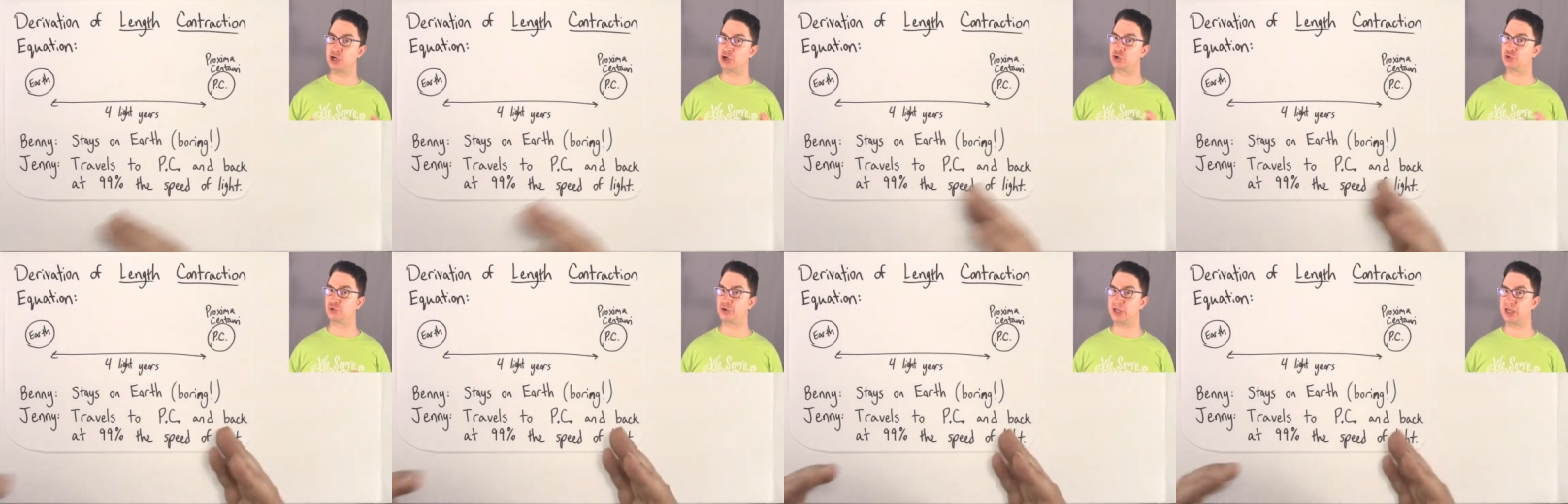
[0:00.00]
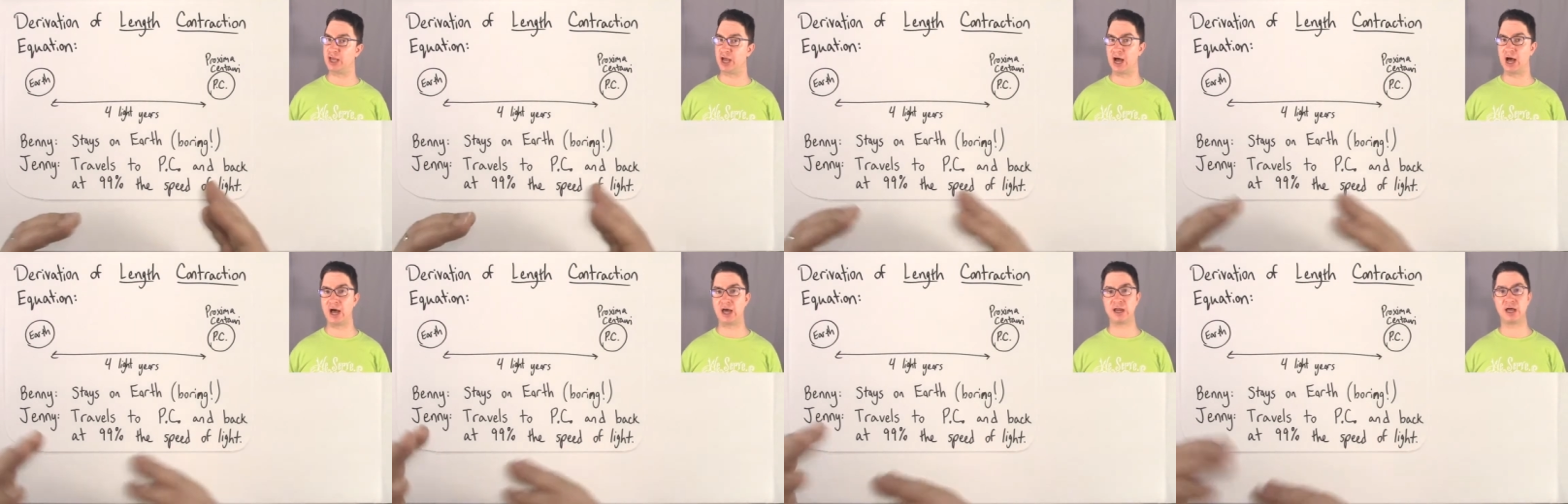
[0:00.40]

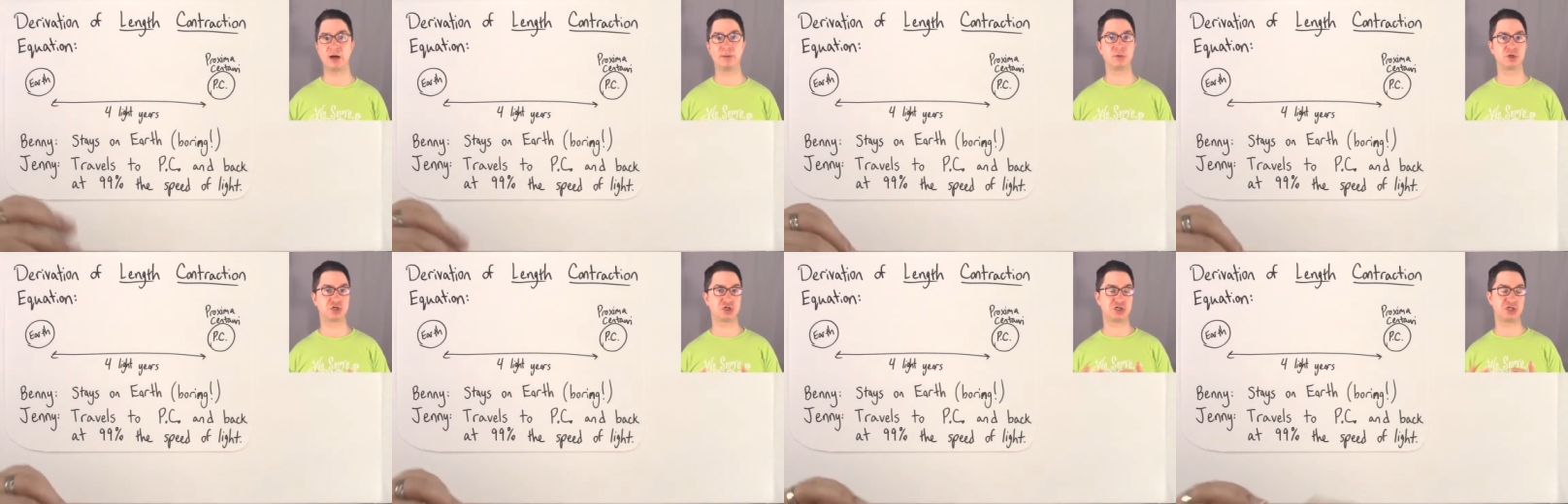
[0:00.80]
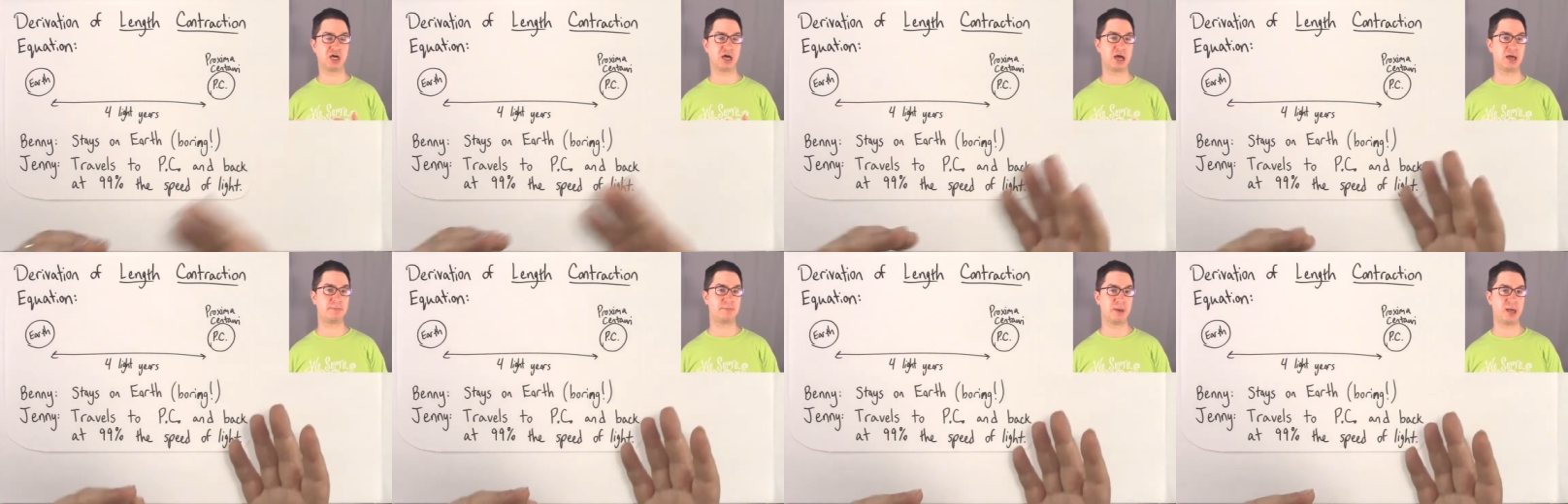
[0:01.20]
agree on how much
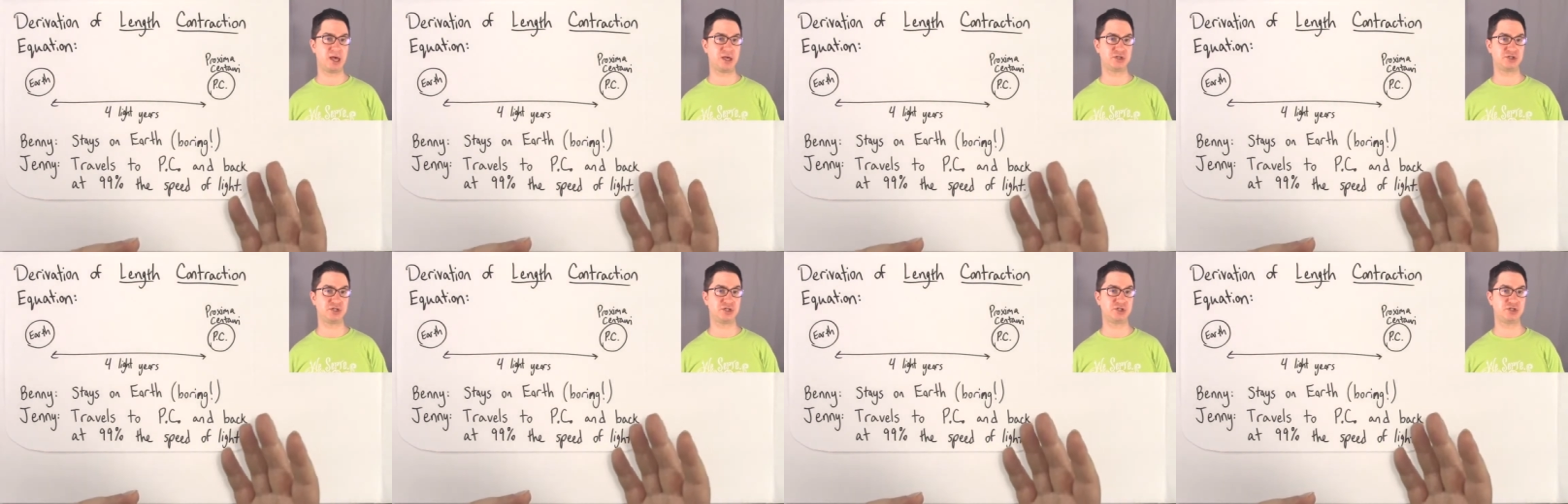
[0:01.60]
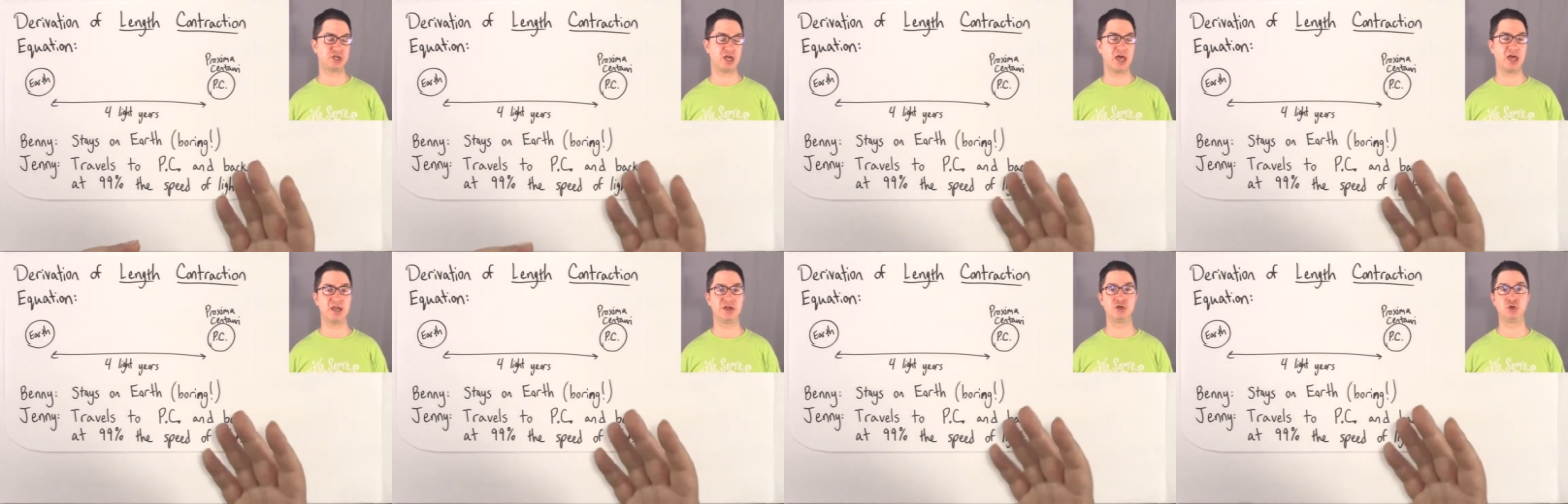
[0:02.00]
time passes
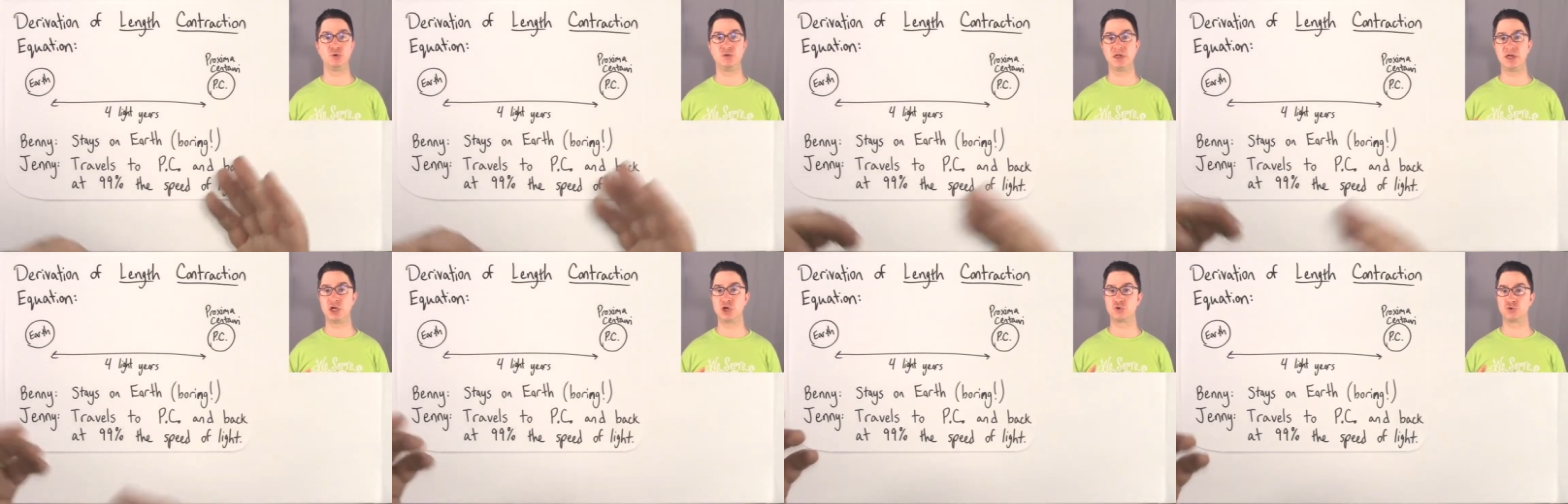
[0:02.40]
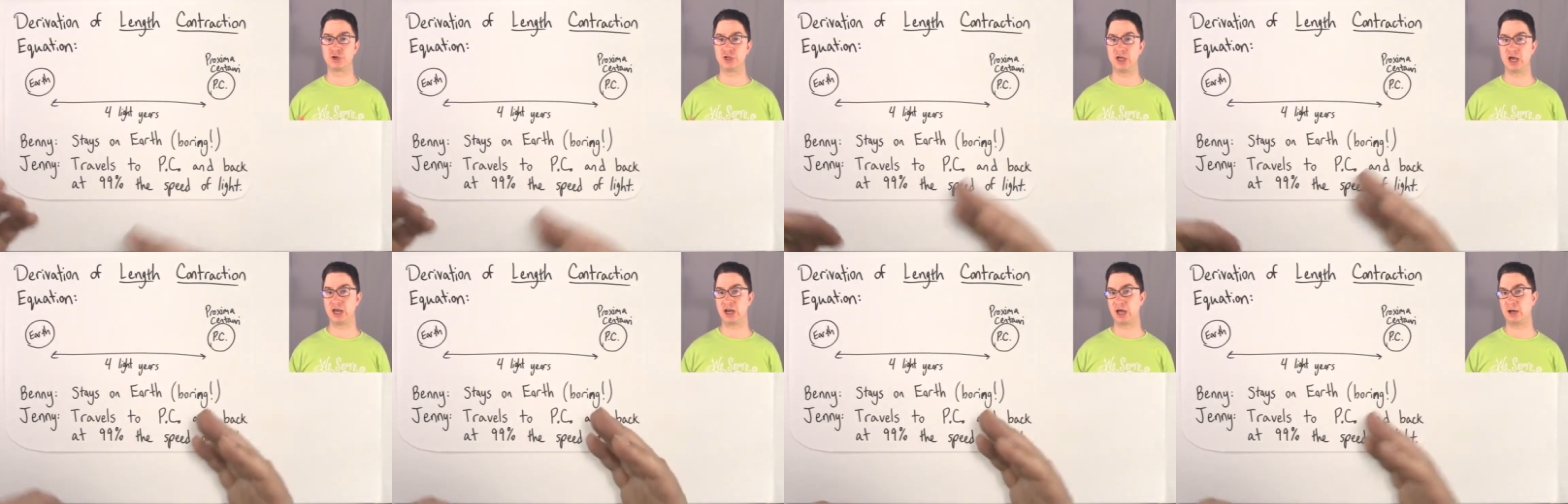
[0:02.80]
and do they
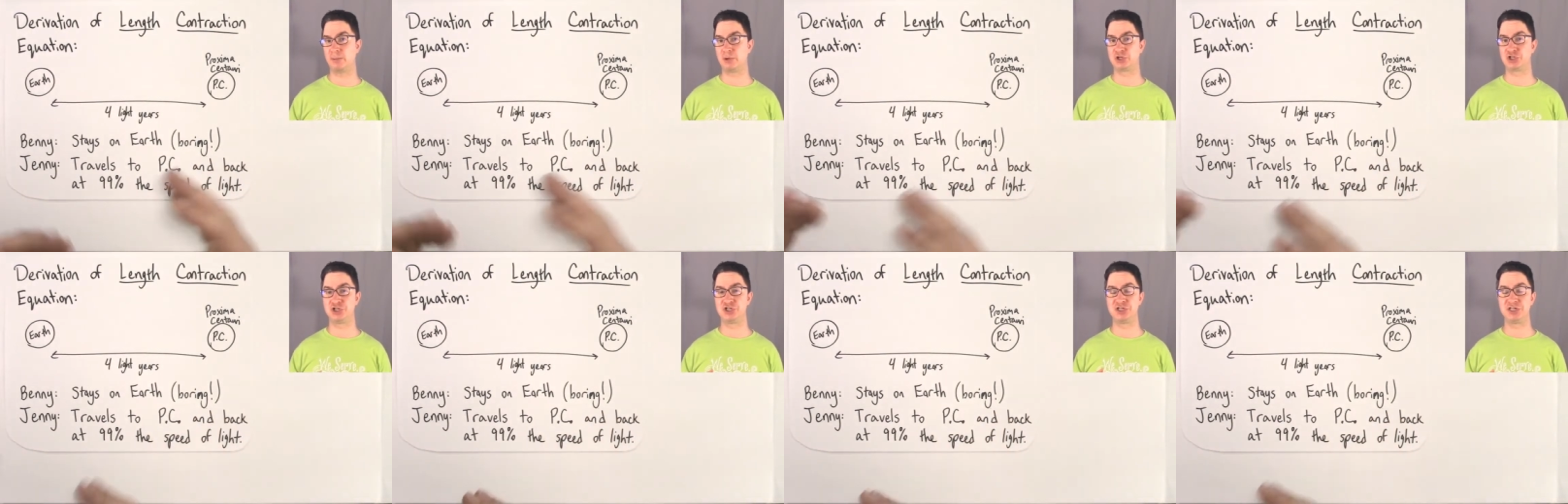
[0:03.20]
agree on how much